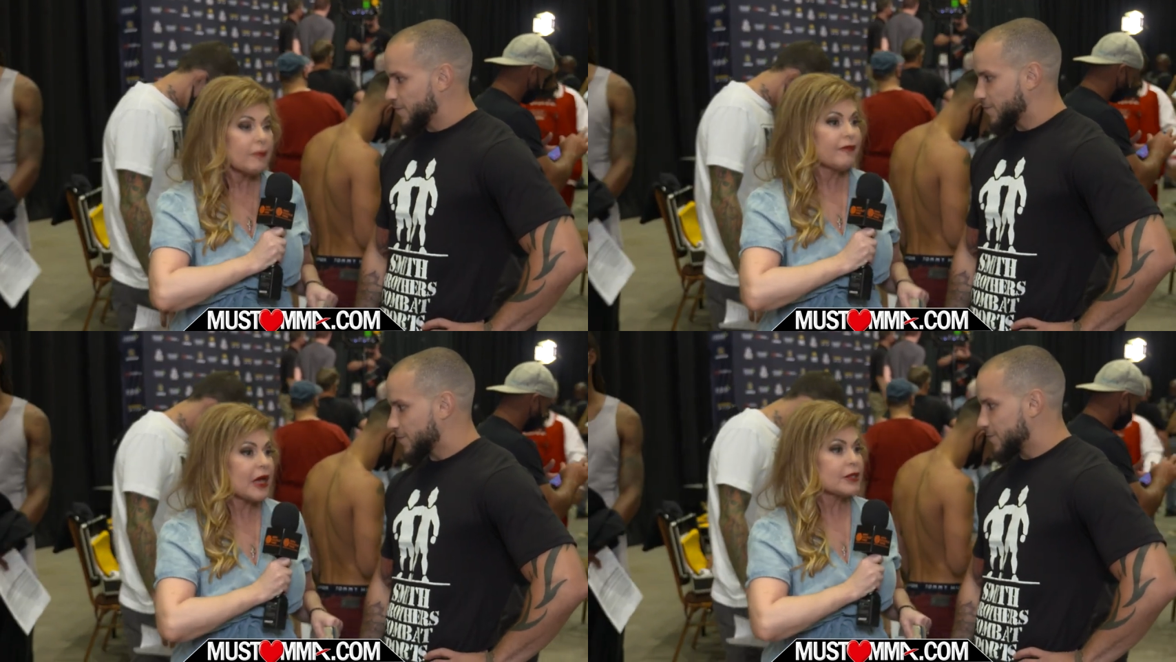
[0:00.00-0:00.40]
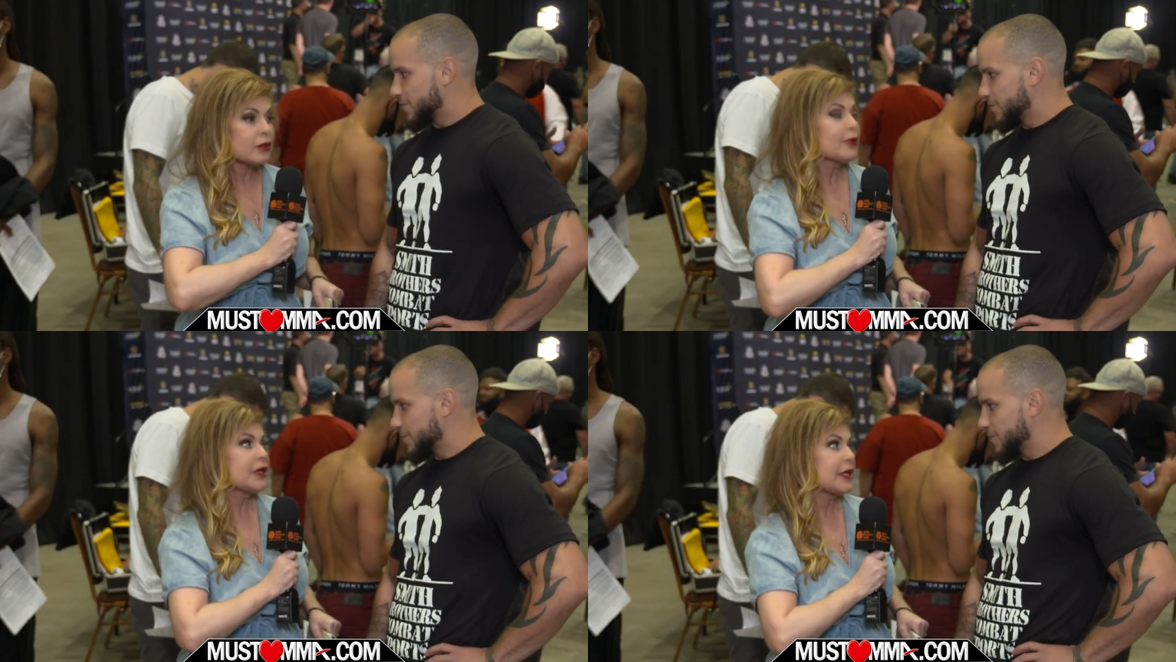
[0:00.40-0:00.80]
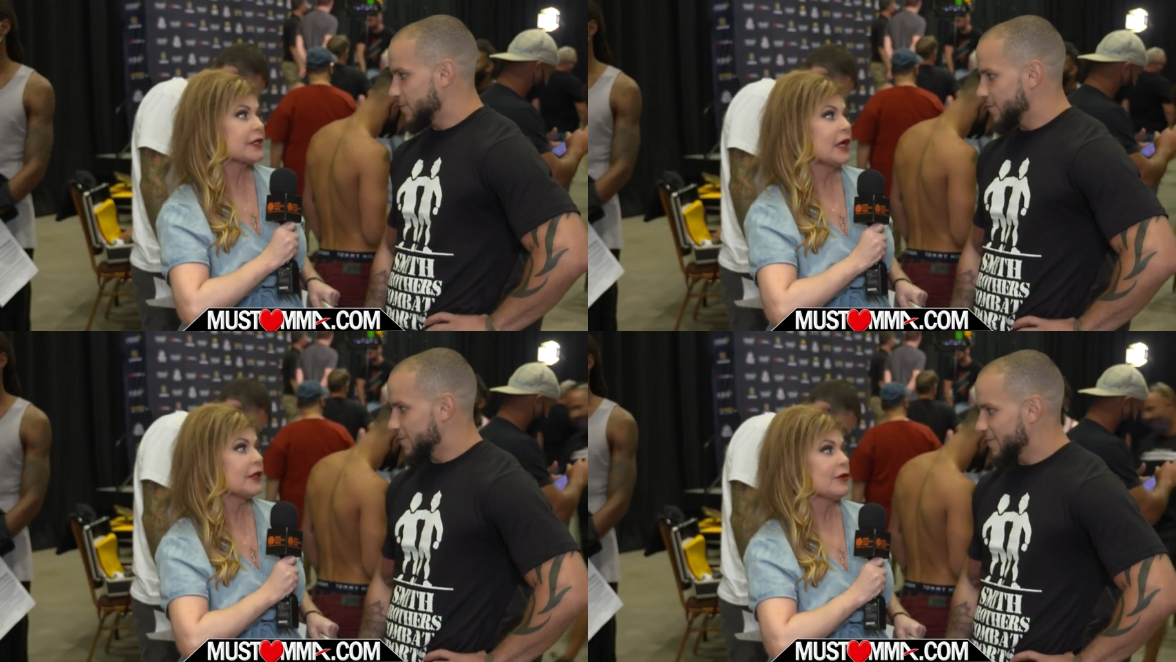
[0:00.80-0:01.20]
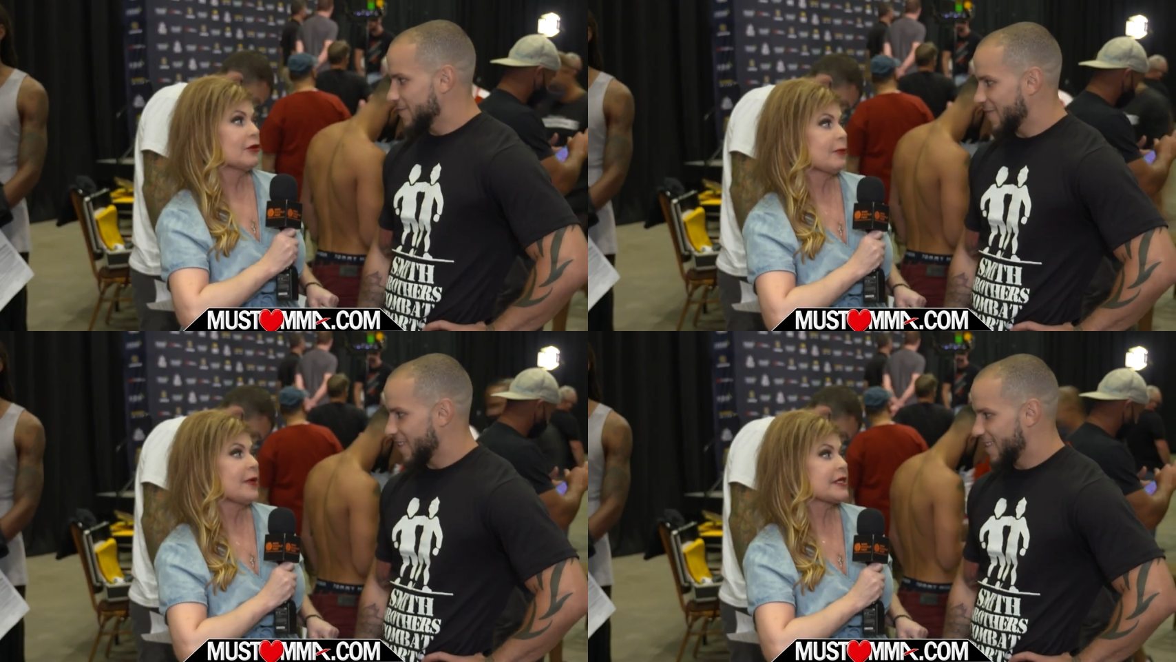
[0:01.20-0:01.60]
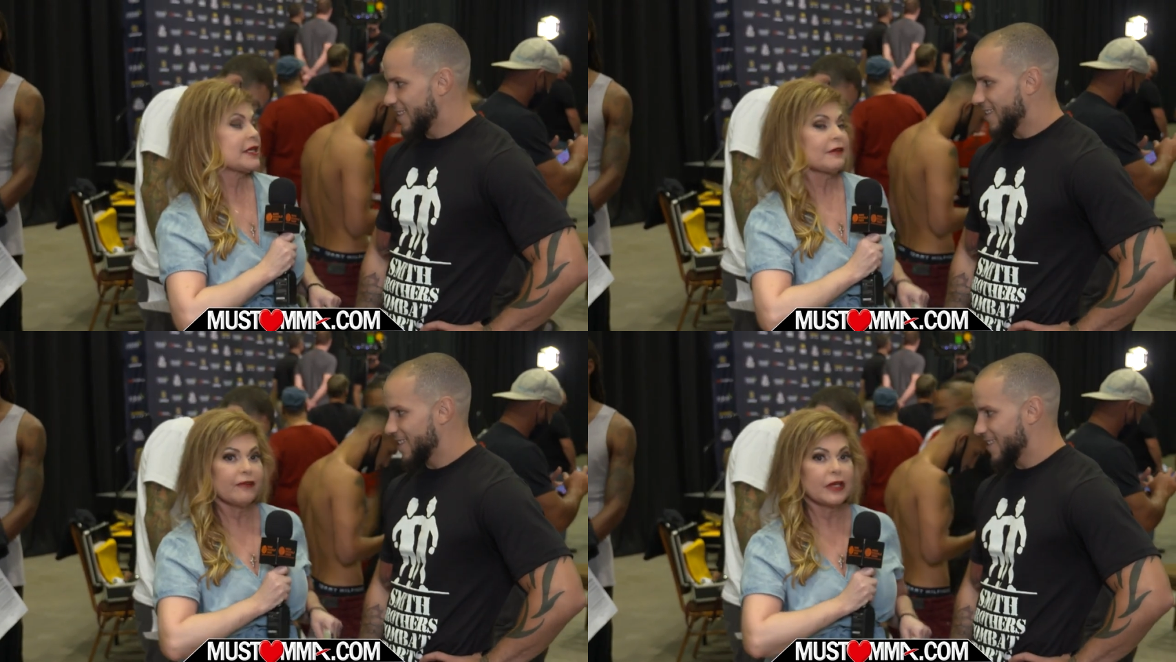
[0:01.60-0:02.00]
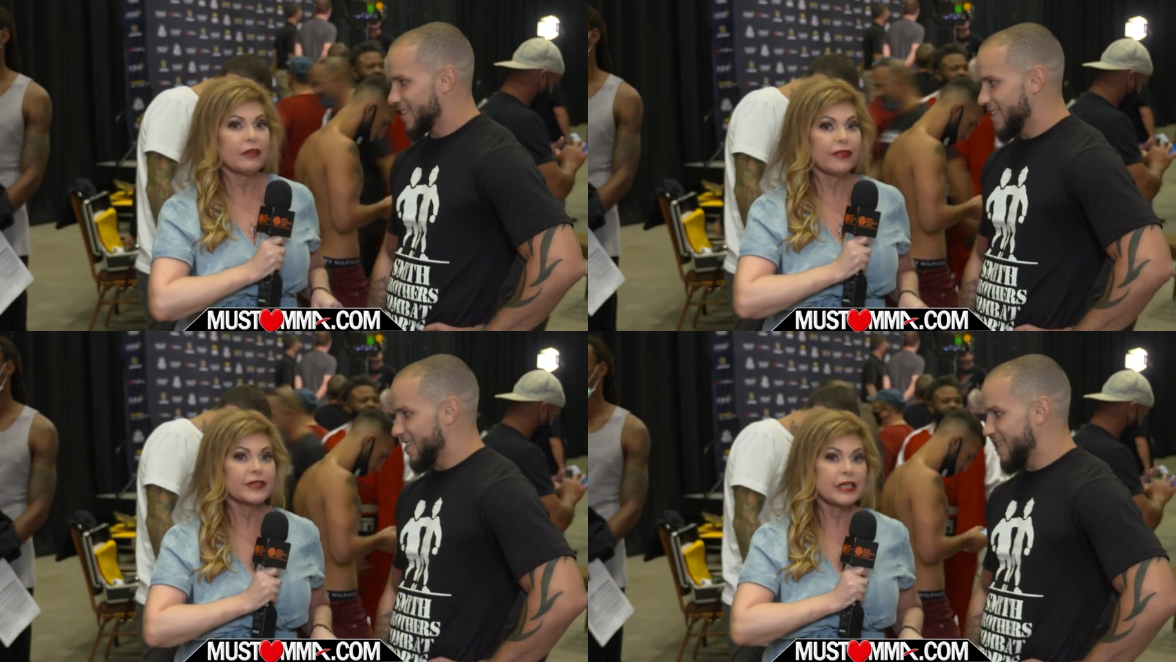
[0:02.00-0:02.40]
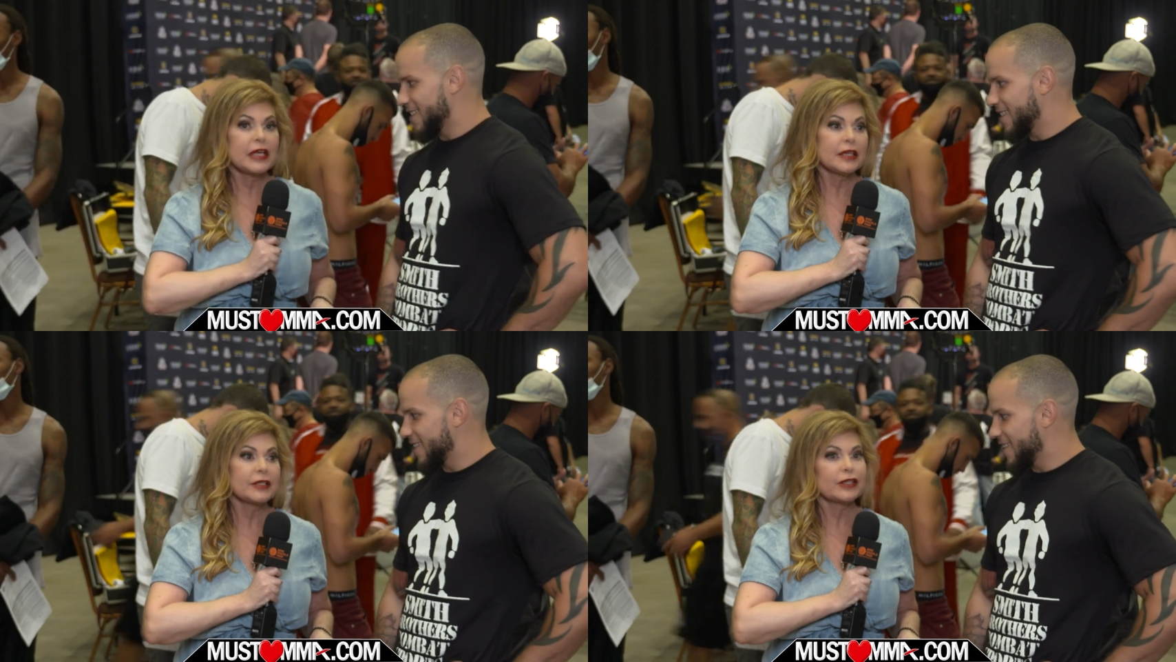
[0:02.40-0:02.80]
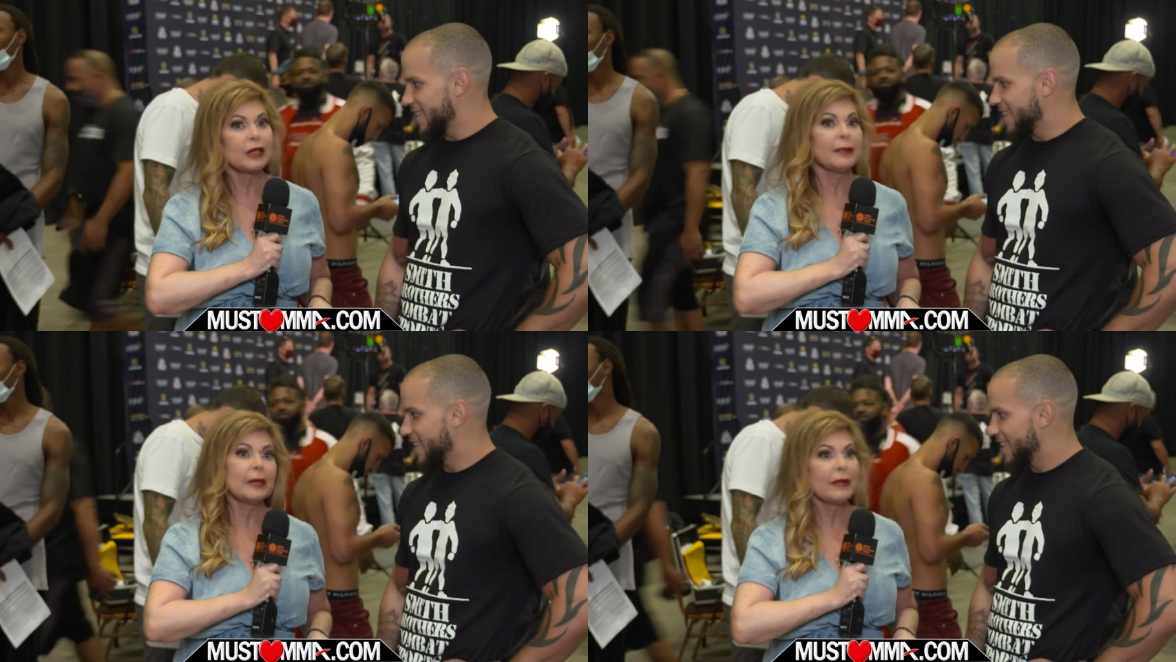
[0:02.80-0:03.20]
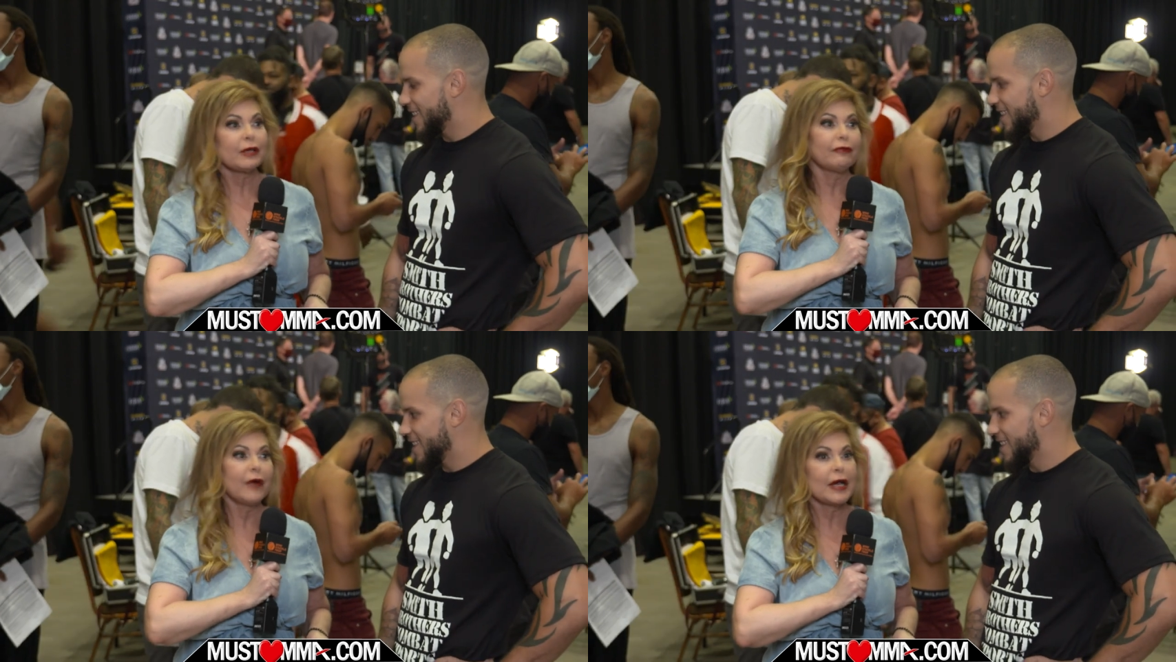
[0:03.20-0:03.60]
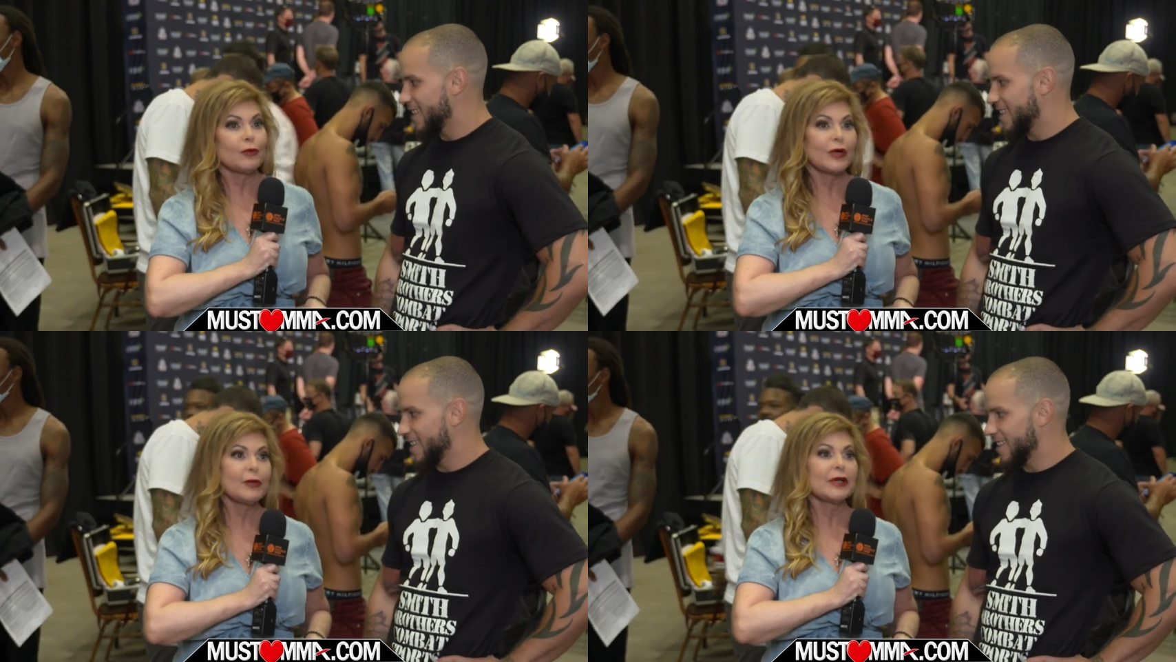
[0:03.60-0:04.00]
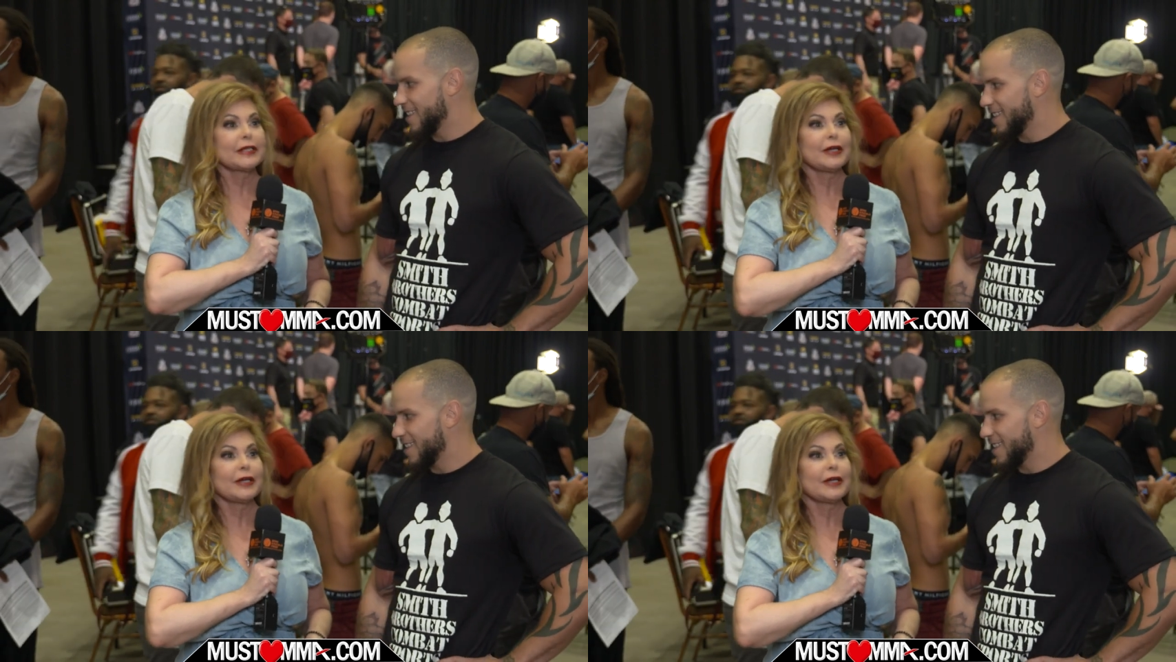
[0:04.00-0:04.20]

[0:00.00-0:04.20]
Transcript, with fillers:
Speaker 1: fans are pretty excited that you're pacing Phil, saying that it's going to be a better fight. What do you want to